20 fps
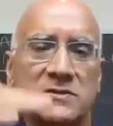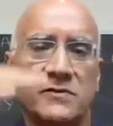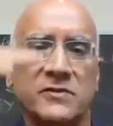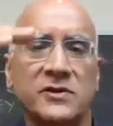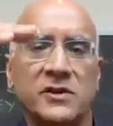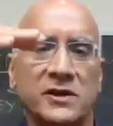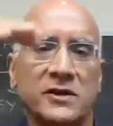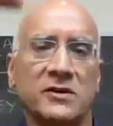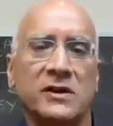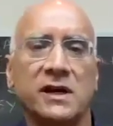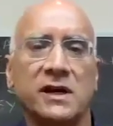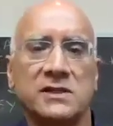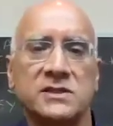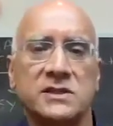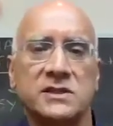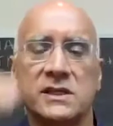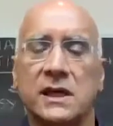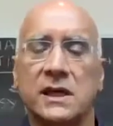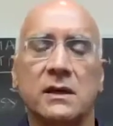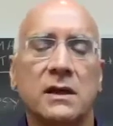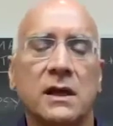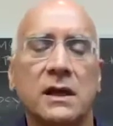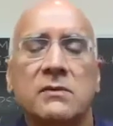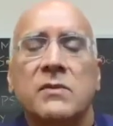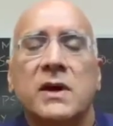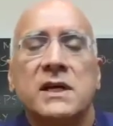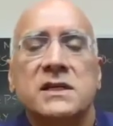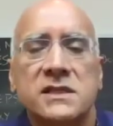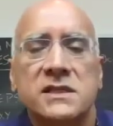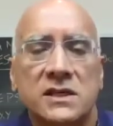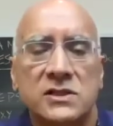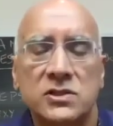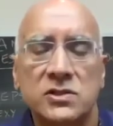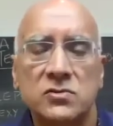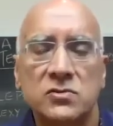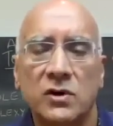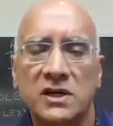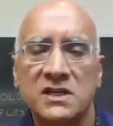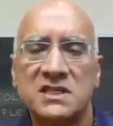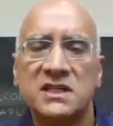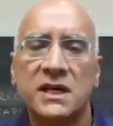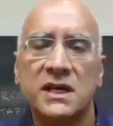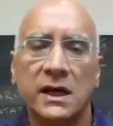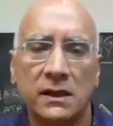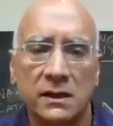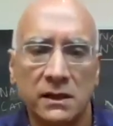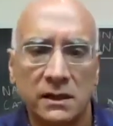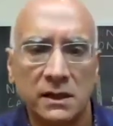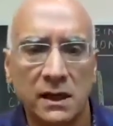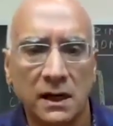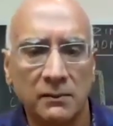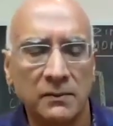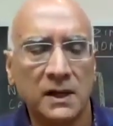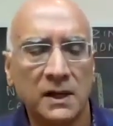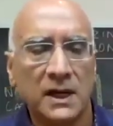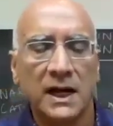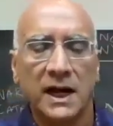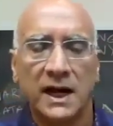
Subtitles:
If you, you know, kind of, it makes sense. You want to scale it up.